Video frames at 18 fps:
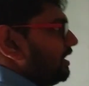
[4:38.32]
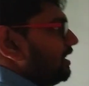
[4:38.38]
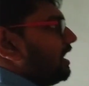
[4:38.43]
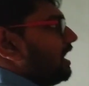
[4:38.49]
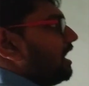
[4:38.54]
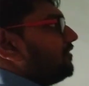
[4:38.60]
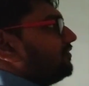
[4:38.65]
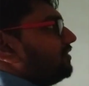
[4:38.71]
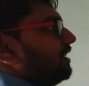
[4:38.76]

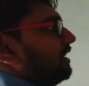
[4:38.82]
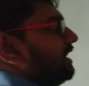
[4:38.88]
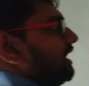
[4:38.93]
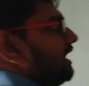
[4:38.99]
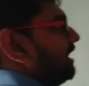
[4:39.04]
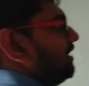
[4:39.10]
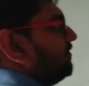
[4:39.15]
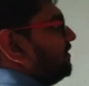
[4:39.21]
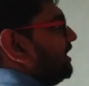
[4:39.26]
After
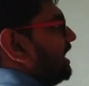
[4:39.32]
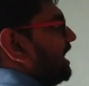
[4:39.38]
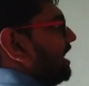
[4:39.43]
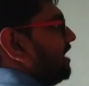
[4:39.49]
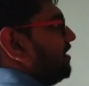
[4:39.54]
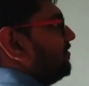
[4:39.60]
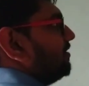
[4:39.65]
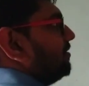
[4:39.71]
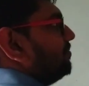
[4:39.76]
date we
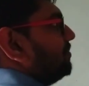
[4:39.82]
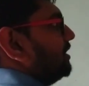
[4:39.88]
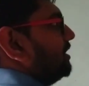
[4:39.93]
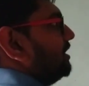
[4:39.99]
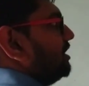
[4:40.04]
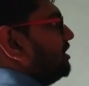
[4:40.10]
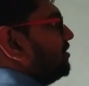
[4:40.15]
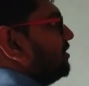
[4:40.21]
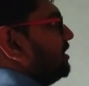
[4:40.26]
have
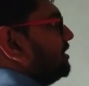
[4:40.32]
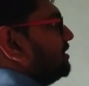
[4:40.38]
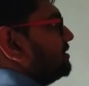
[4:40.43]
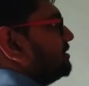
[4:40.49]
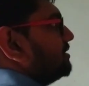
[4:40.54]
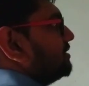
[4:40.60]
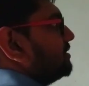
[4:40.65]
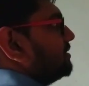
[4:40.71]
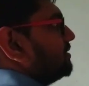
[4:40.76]

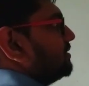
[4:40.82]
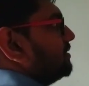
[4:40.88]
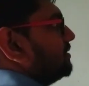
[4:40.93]
particulars.